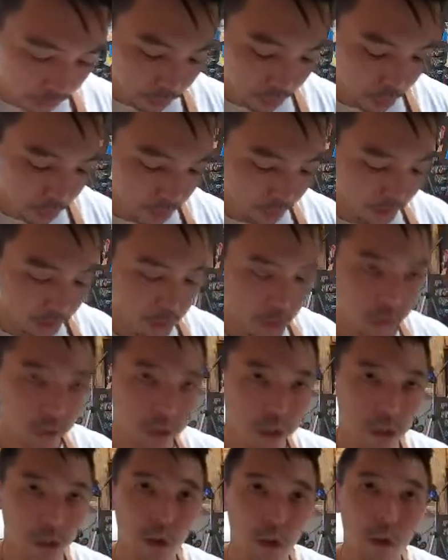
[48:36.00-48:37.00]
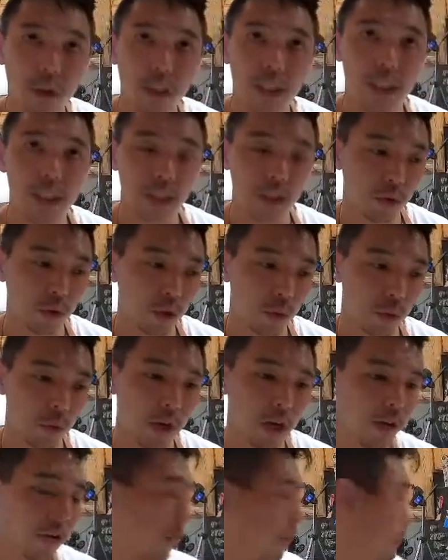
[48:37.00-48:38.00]
going to do is throw these into our
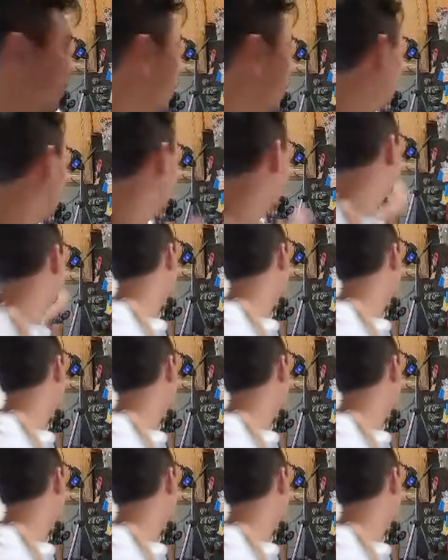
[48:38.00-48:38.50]
wok very, very